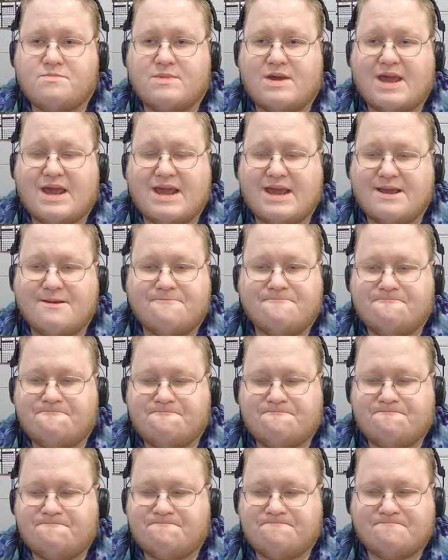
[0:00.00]
and
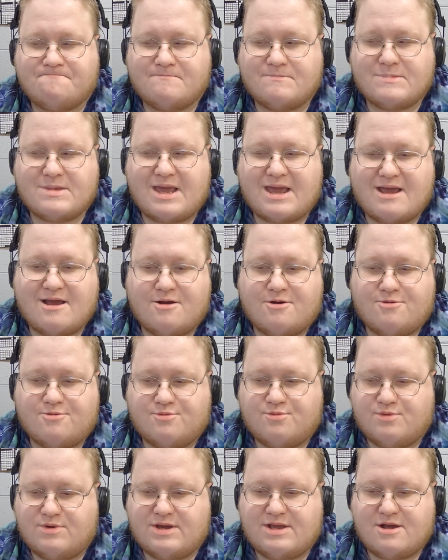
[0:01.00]
now
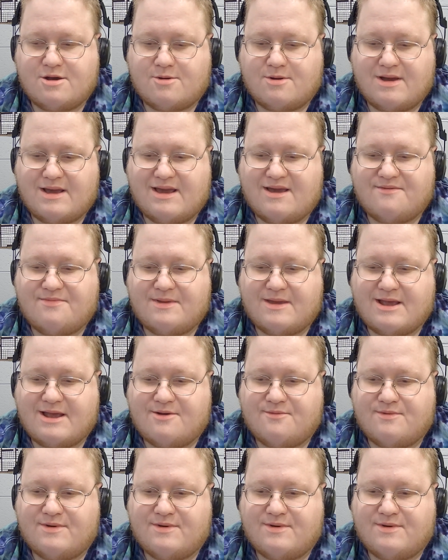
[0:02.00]
we don't have that.